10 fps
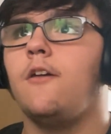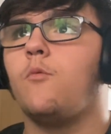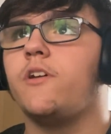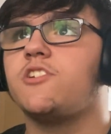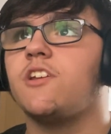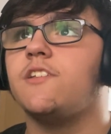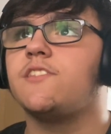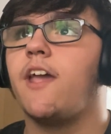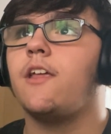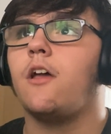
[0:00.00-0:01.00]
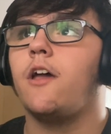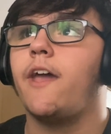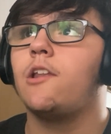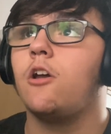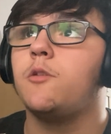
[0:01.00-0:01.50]
which is
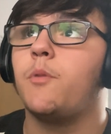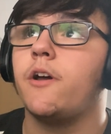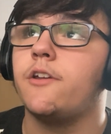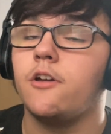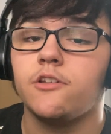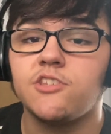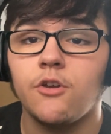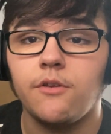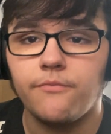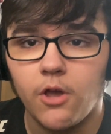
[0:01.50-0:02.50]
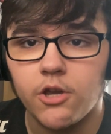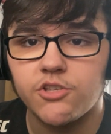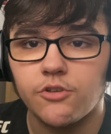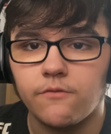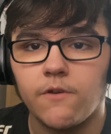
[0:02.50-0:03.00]
headlined by Tony
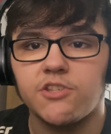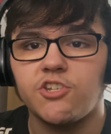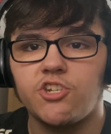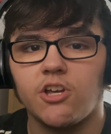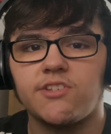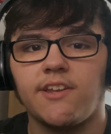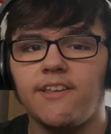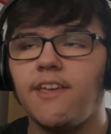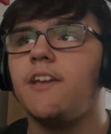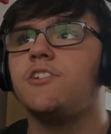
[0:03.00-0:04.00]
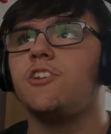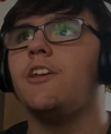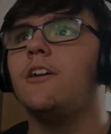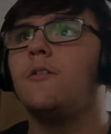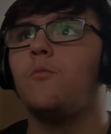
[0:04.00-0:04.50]
Ferguson versus Justin
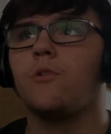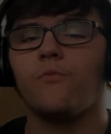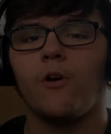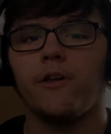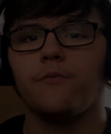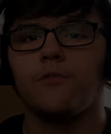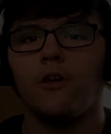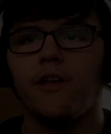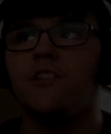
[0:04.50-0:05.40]
Gaethje. What a fight for the